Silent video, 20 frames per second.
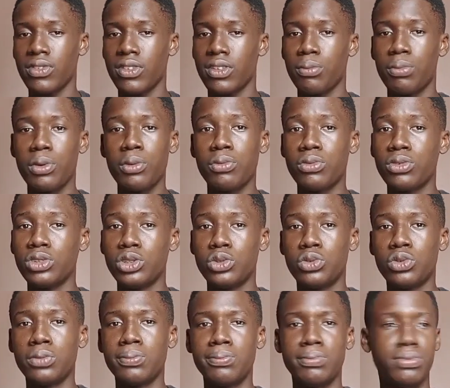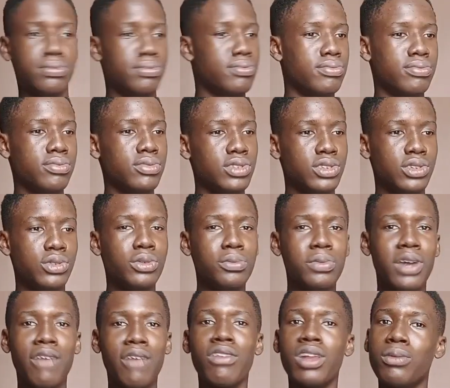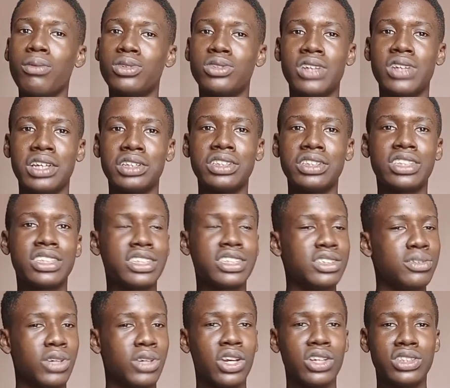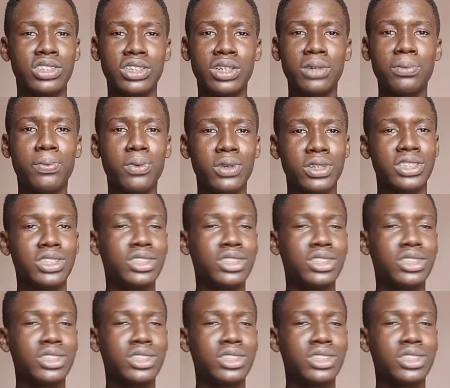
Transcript: people, you won't be able to edit because you didn't post it,